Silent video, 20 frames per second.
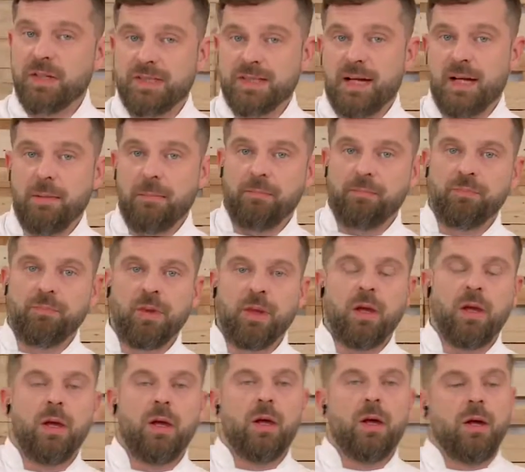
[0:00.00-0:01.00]
time.
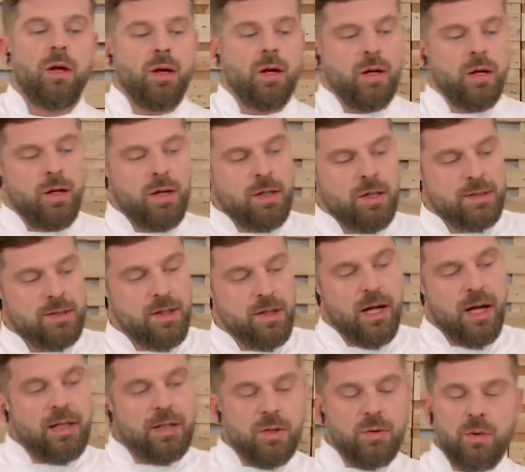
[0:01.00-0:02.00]
So
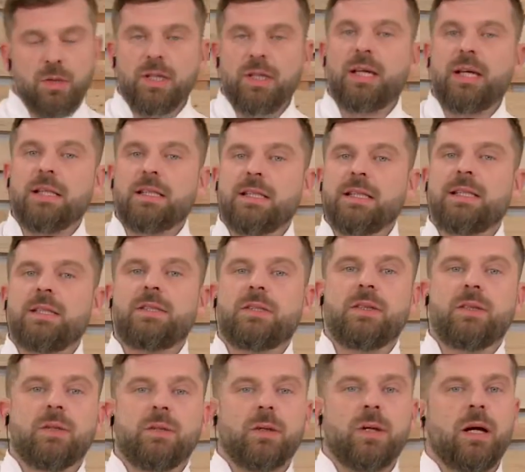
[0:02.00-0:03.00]
I don't want to get
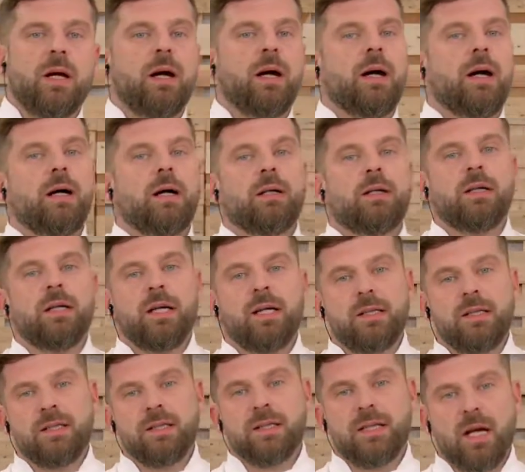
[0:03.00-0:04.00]
into a
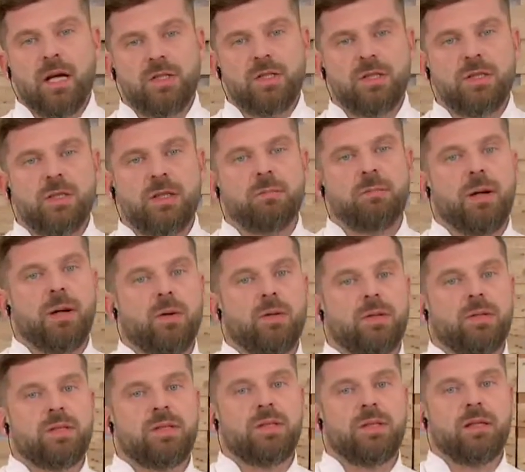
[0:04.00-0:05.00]
discussion about